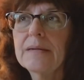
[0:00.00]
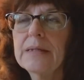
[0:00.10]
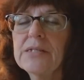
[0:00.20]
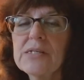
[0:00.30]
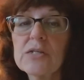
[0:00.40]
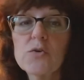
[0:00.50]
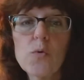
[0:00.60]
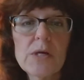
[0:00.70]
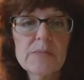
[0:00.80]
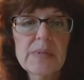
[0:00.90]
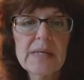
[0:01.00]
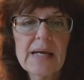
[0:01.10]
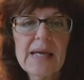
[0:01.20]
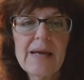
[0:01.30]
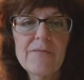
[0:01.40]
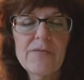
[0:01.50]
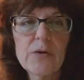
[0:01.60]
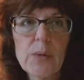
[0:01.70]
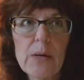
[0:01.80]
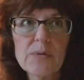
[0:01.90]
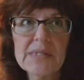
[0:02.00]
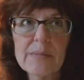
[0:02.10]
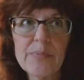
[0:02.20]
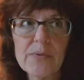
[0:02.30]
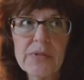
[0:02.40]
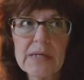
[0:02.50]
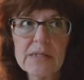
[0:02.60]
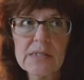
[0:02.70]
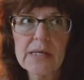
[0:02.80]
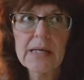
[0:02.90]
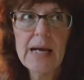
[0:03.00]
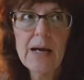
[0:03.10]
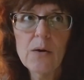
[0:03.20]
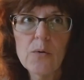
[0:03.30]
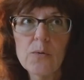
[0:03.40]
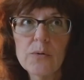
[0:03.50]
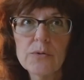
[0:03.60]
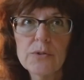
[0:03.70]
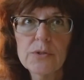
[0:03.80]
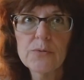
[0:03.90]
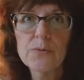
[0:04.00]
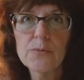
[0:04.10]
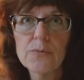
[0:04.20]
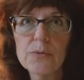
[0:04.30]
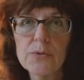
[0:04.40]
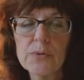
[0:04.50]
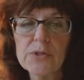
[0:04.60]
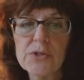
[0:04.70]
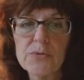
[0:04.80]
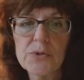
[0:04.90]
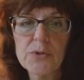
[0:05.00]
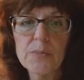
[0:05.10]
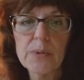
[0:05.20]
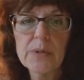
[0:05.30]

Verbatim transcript: It just annoys me that I can't figure out simple things like how to do this YouTube.